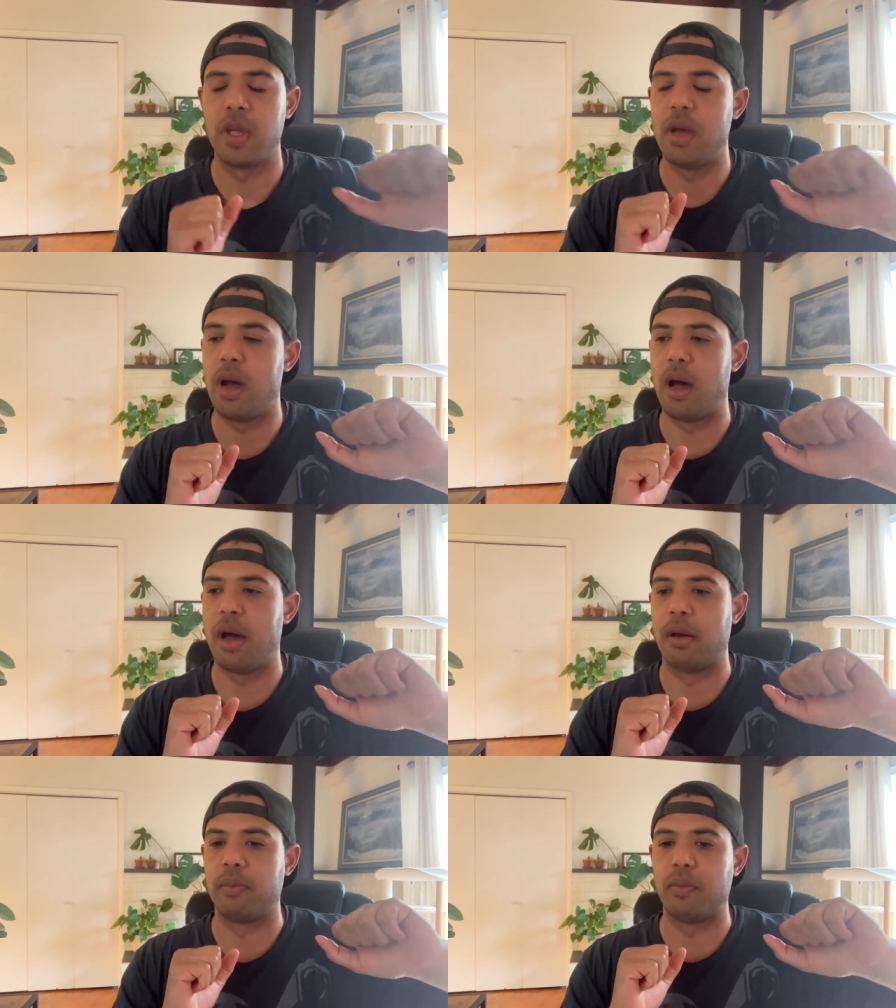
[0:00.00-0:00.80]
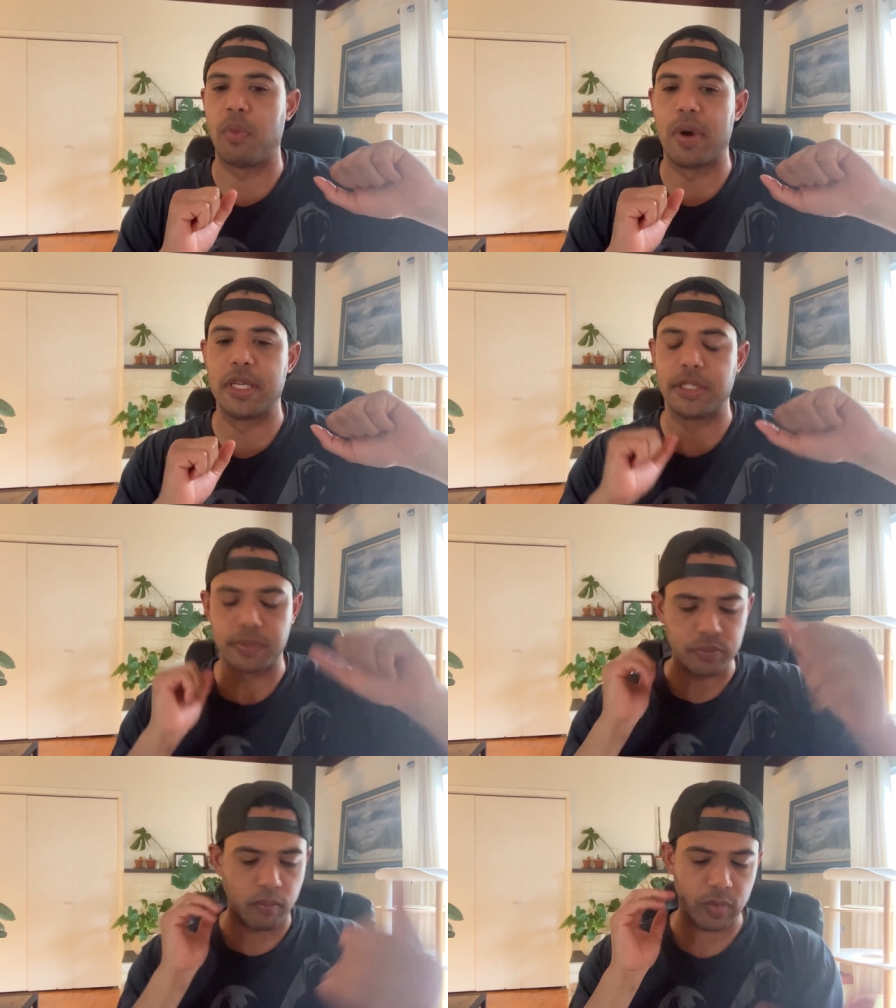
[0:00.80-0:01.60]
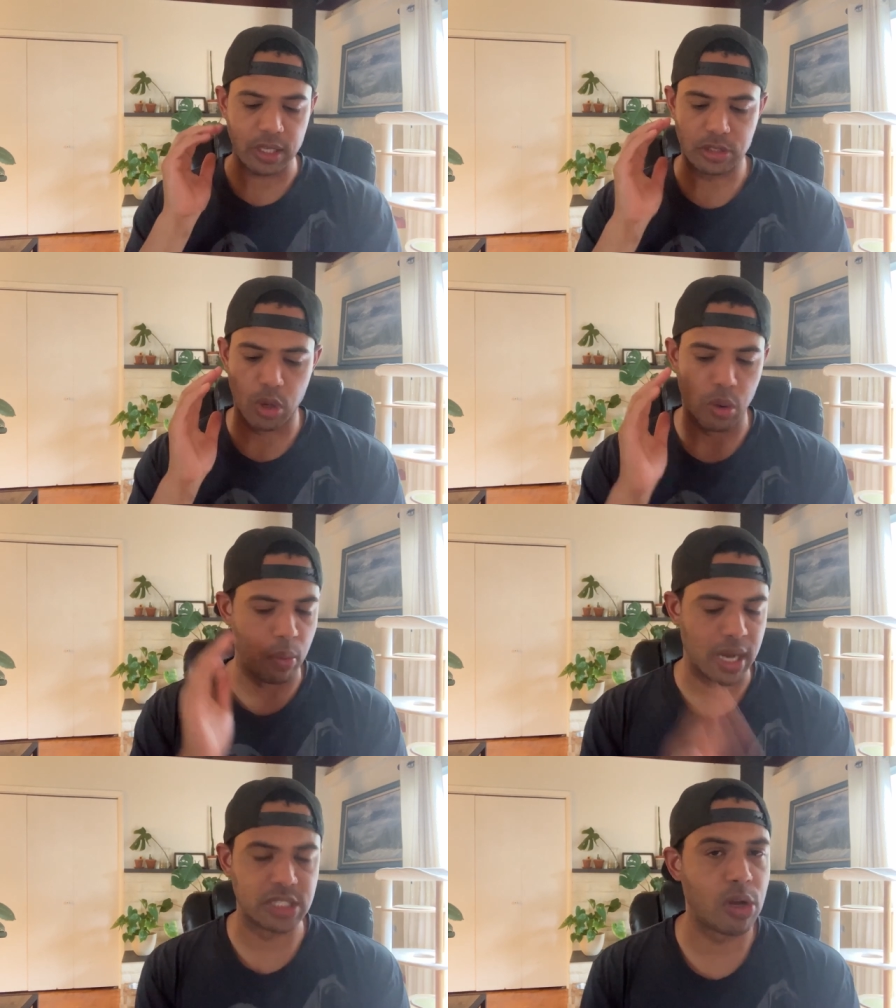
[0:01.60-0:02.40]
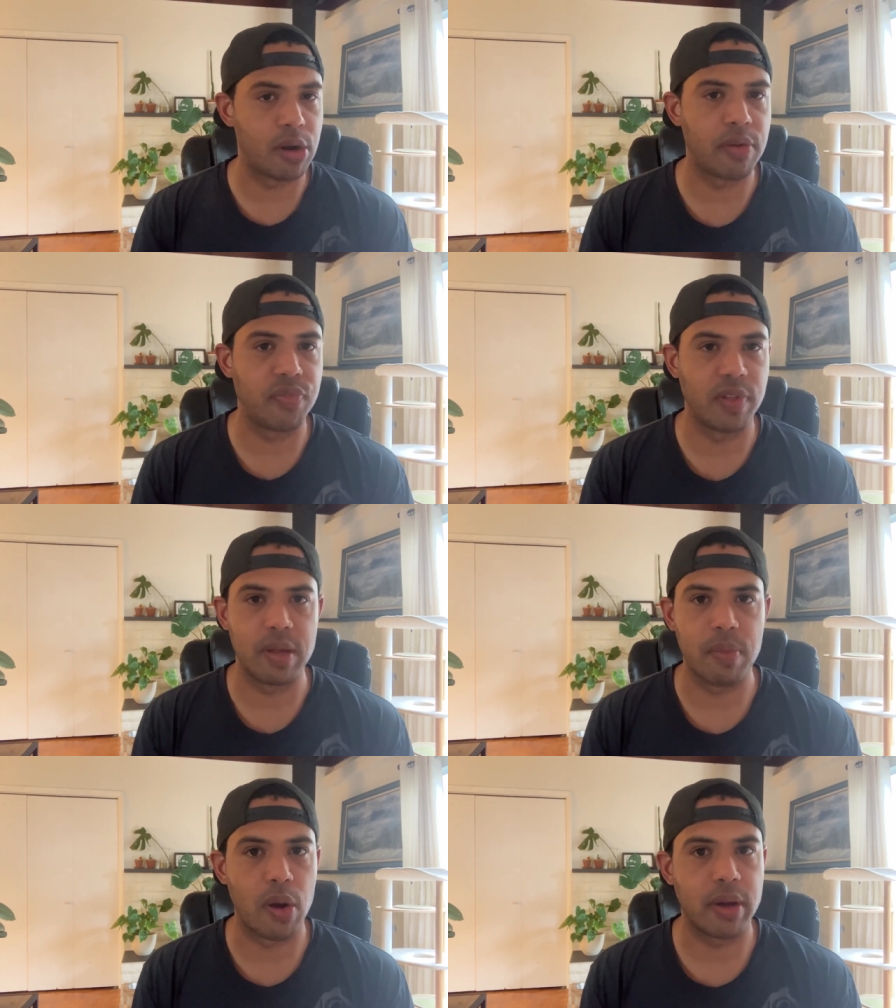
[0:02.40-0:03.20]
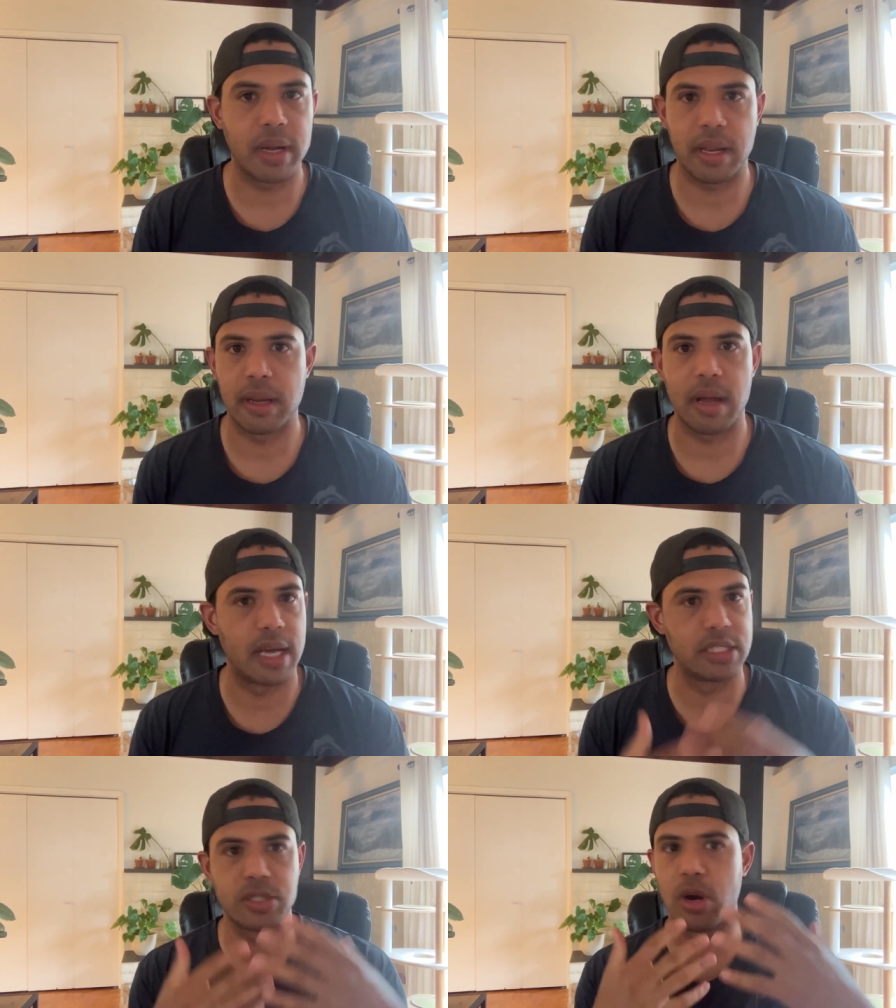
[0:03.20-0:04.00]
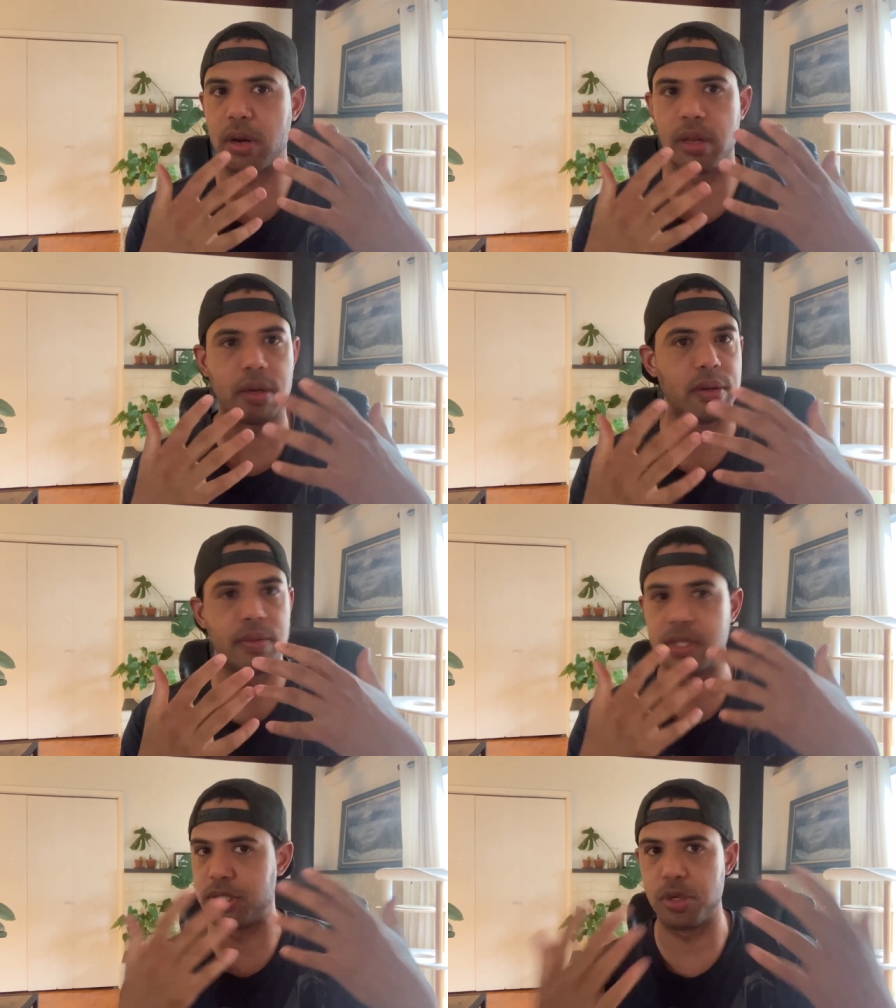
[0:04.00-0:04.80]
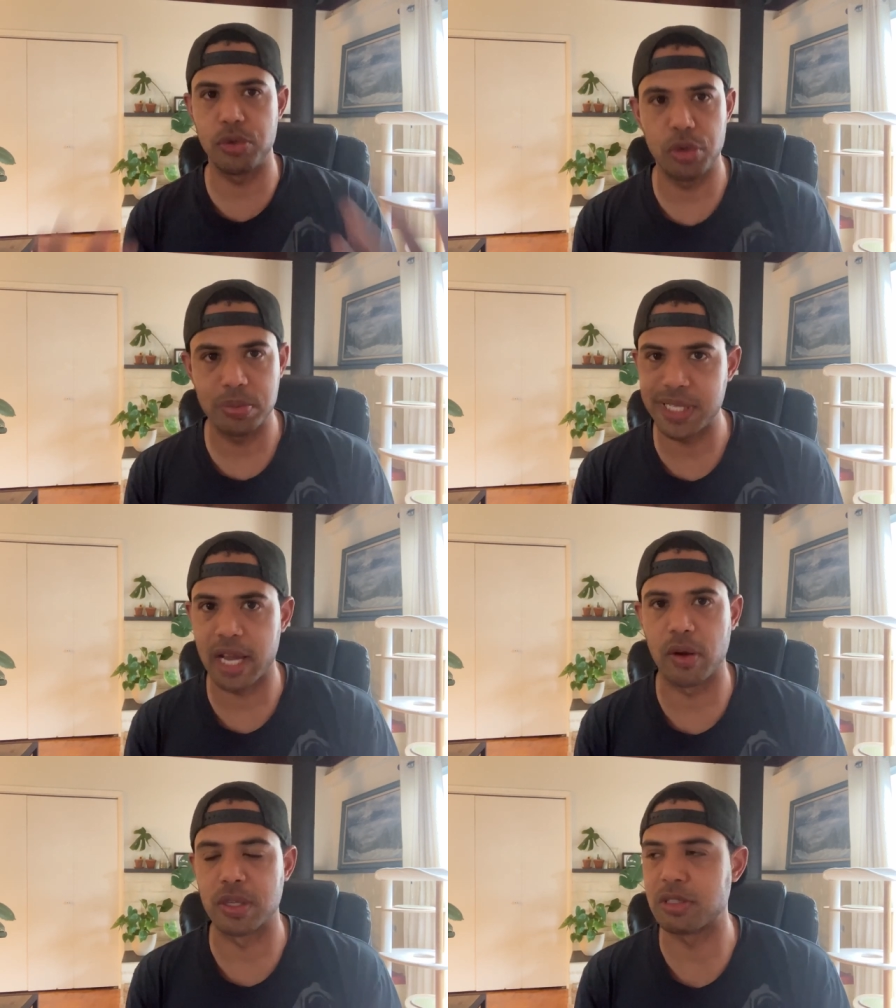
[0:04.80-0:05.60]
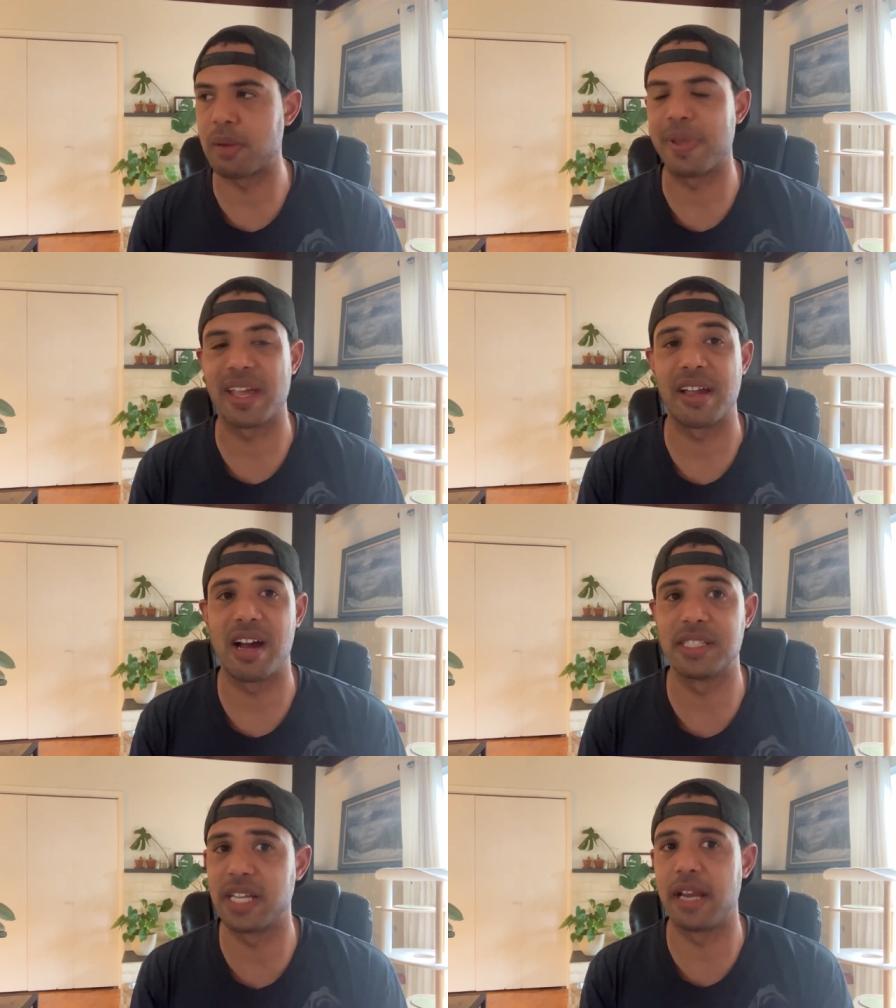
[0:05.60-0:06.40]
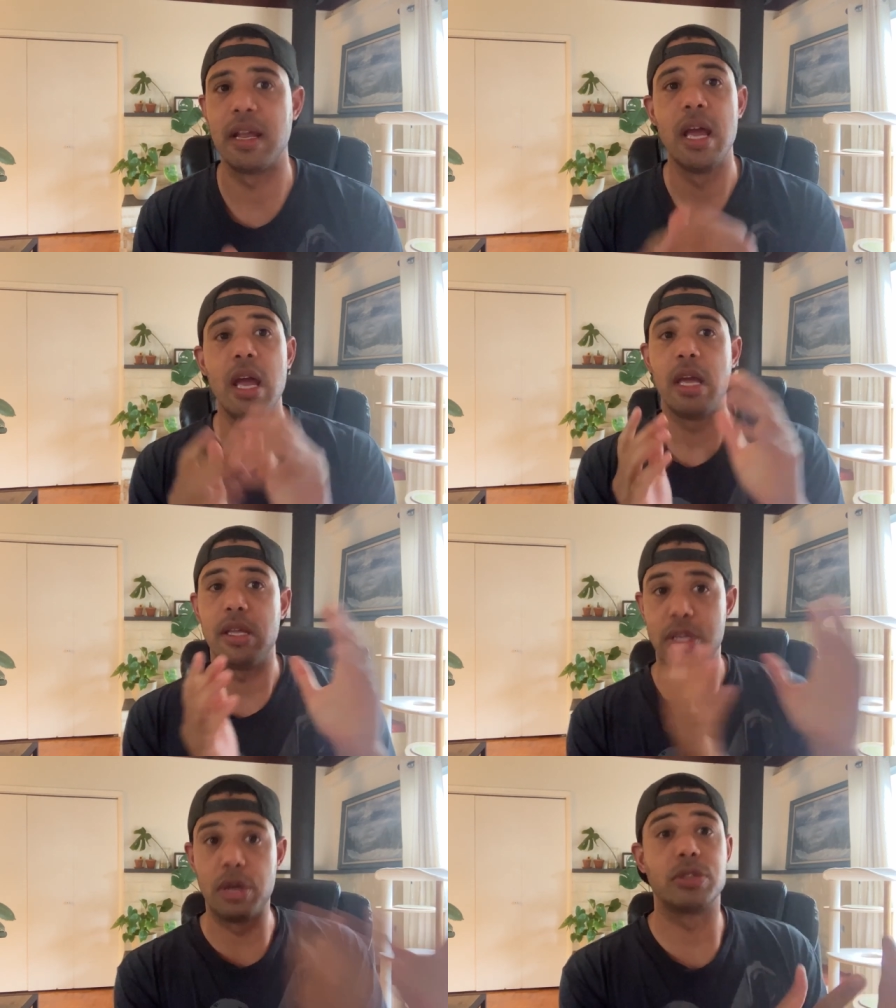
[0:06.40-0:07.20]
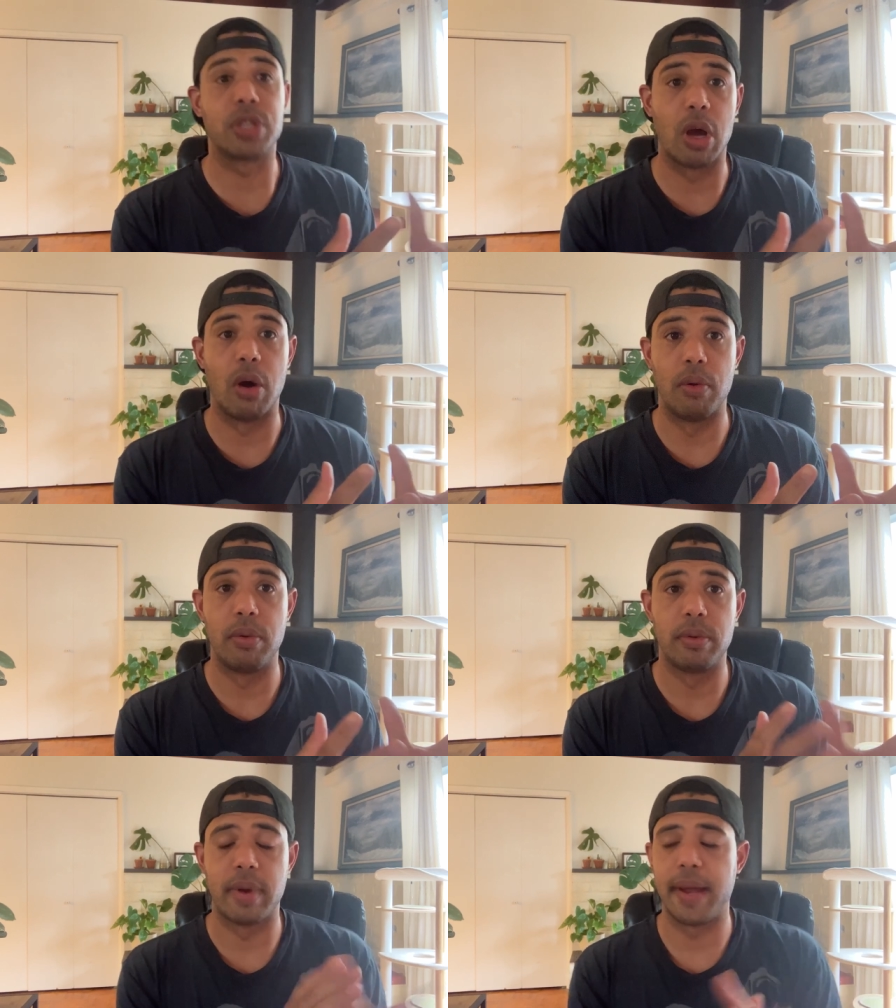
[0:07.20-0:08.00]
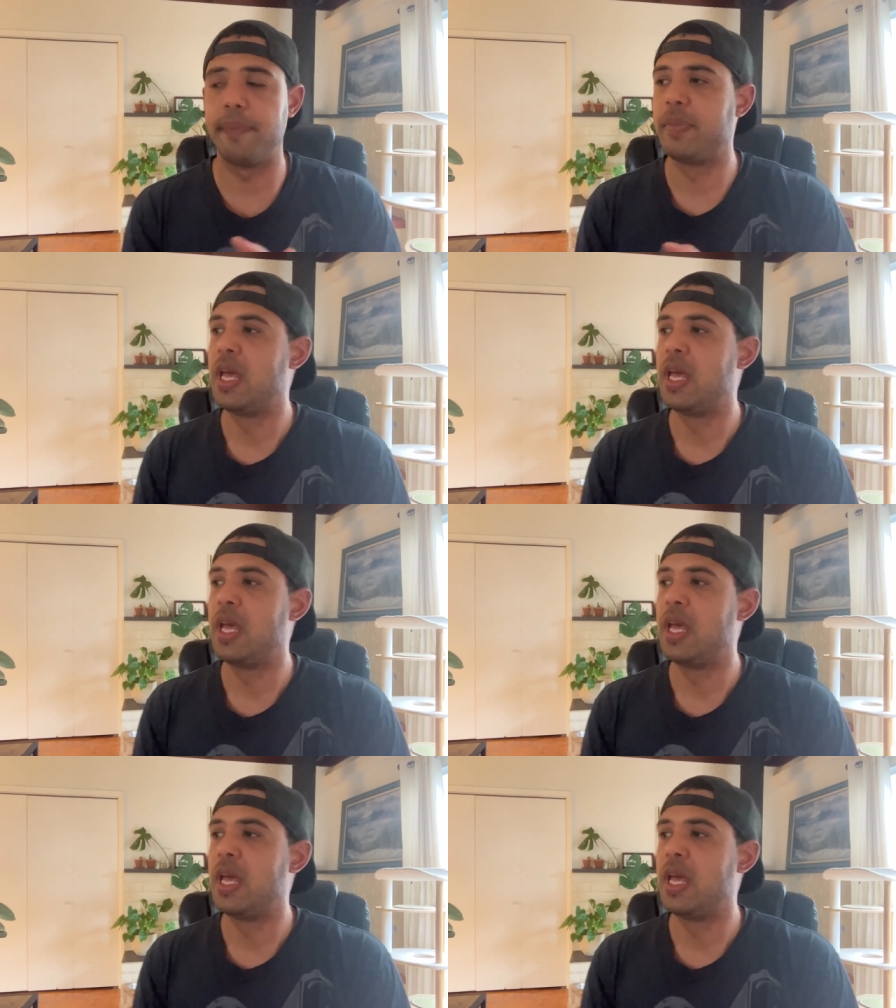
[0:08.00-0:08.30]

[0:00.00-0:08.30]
um, was, so I started affiliate marketing. I started this YouTube channel. I started making content years ago, right?